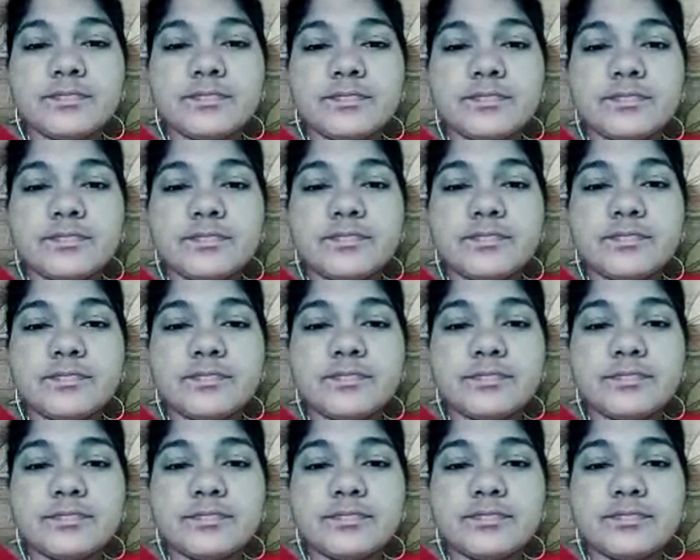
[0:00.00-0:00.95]

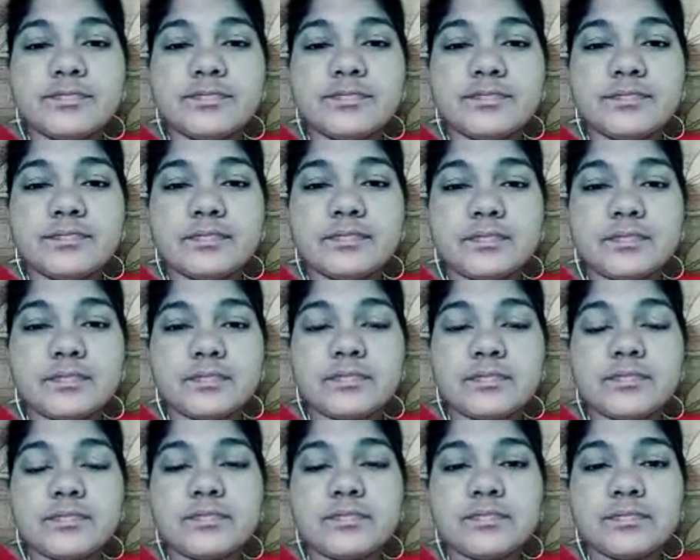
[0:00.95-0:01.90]

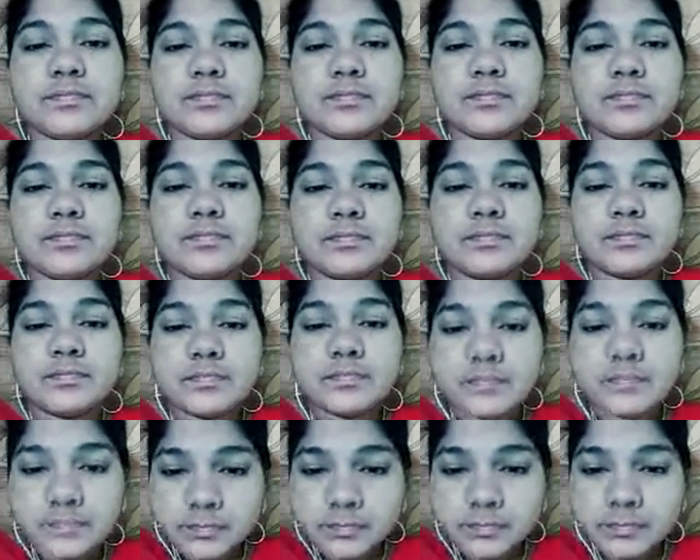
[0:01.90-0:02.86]

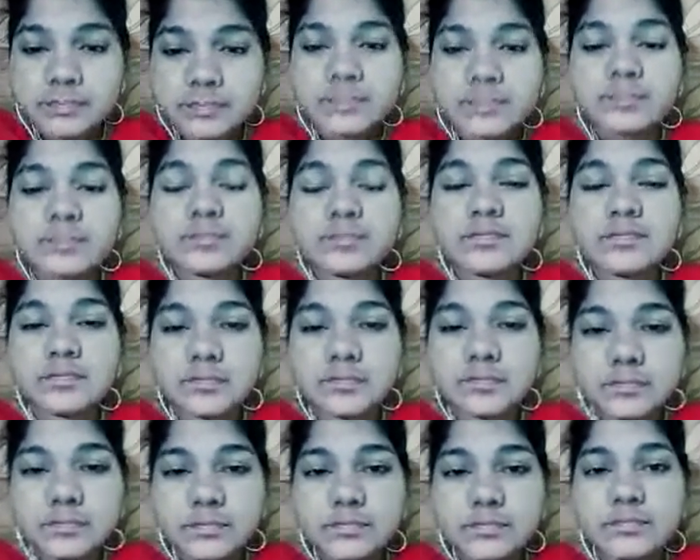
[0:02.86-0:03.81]

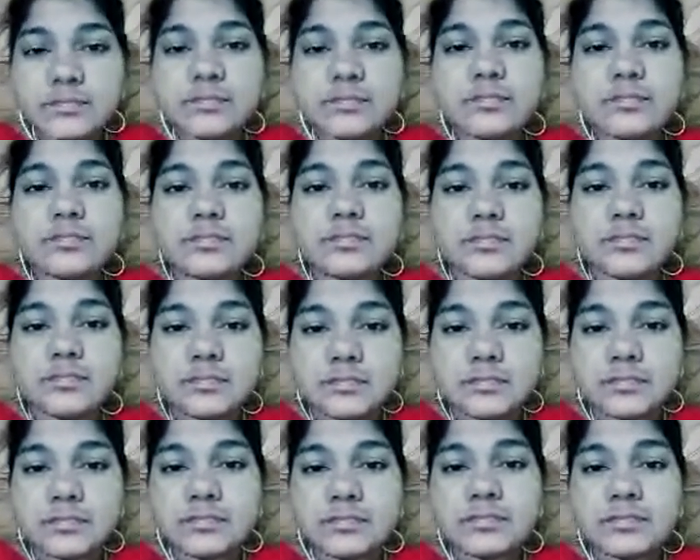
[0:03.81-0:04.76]

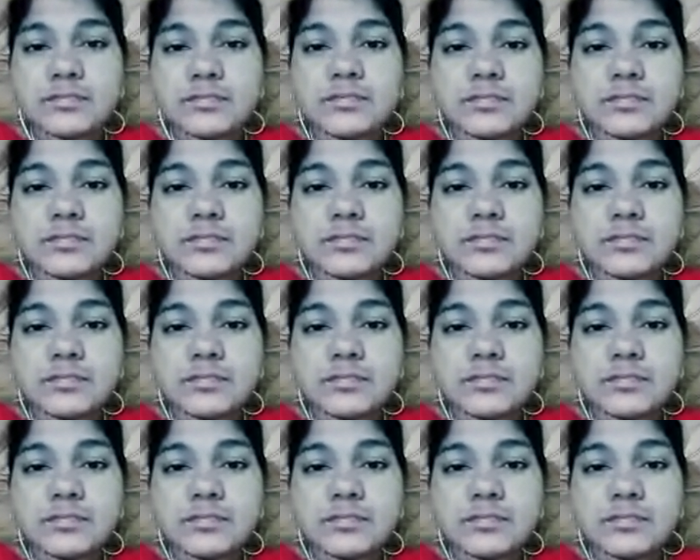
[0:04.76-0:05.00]
No words are spoken by the person on screen.